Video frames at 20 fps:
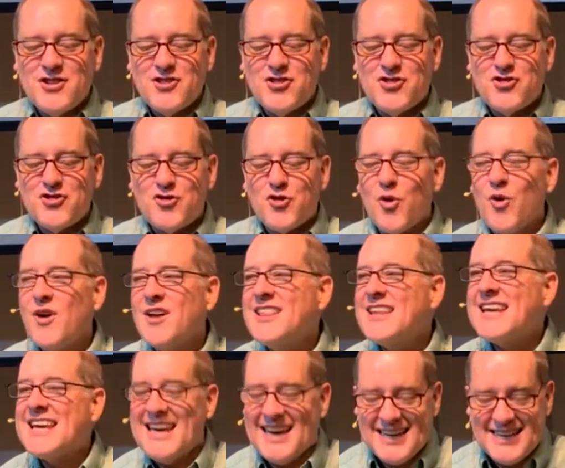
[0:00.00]
To
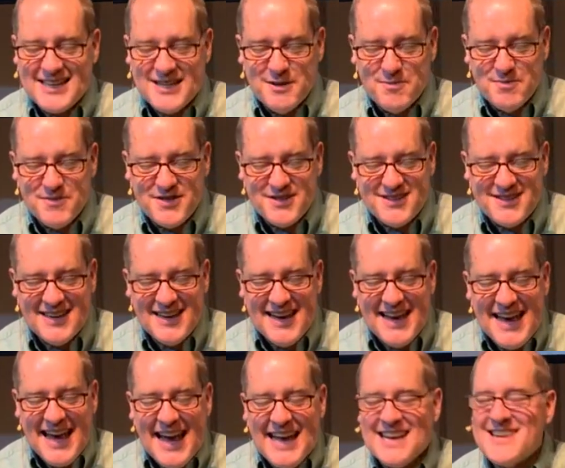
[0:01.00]
destroy the kingdoms
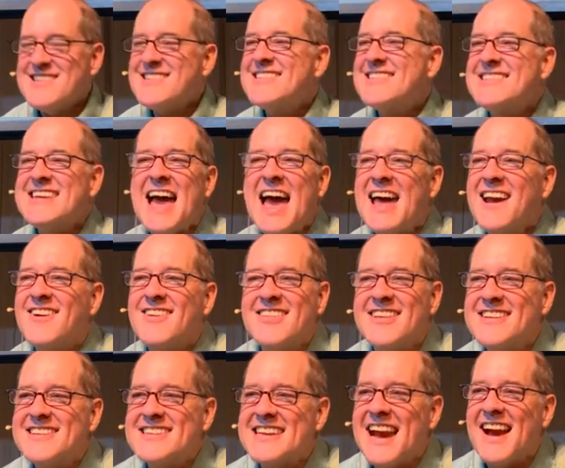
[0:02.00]
and
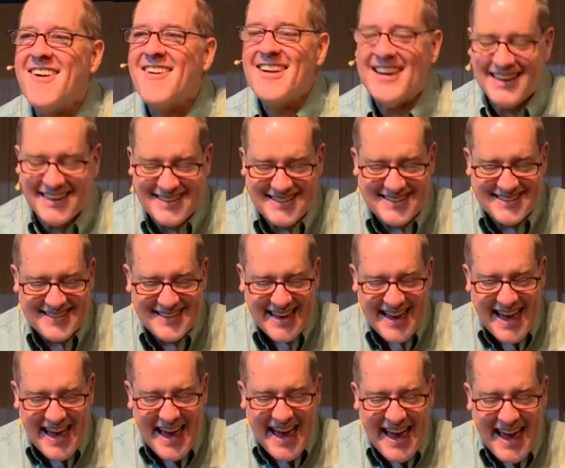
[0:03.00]
shatter the
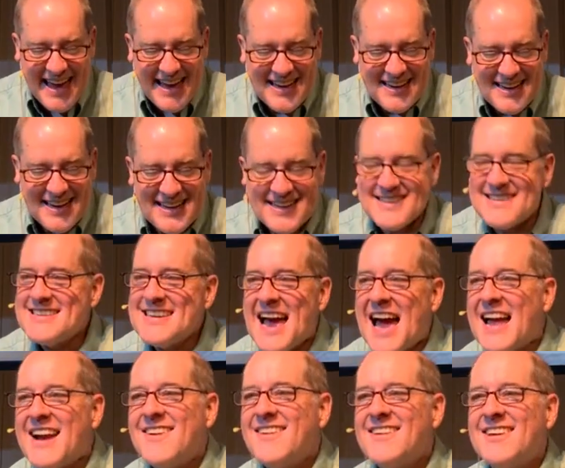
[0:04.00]
chariots and
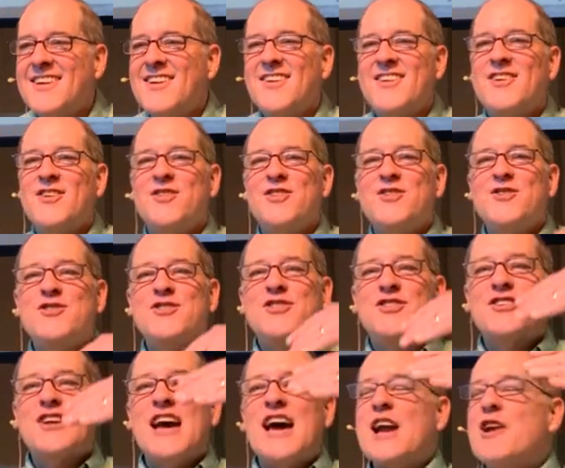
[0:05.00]
shatter. You know, you, you
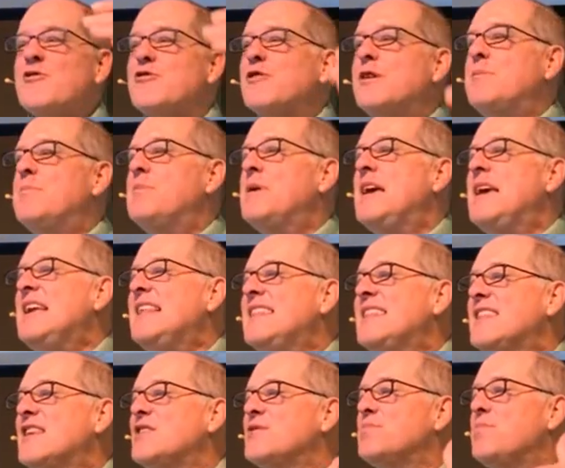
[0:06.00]
just kind of
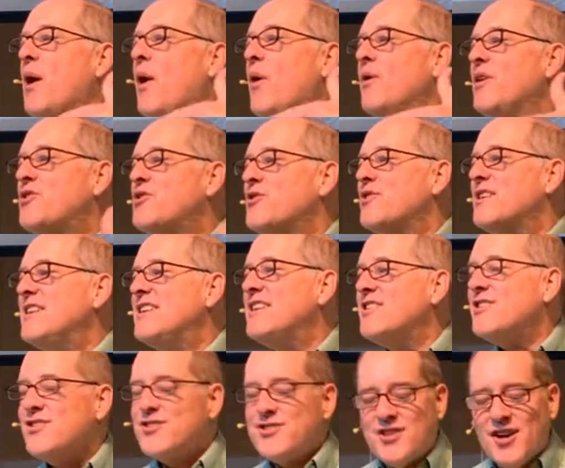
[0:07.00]
repeat this poetry
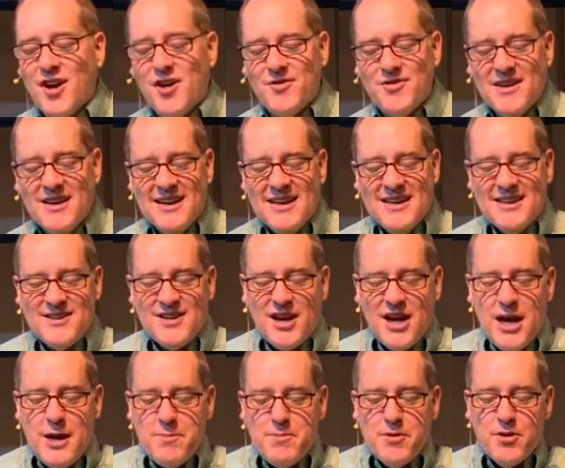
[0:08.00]
to yourself to
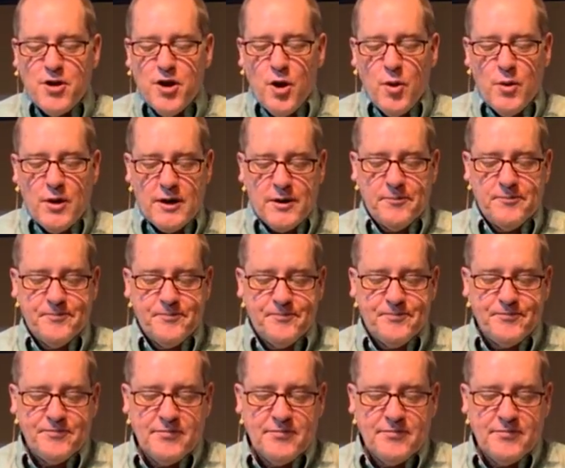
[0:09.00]
keep you going.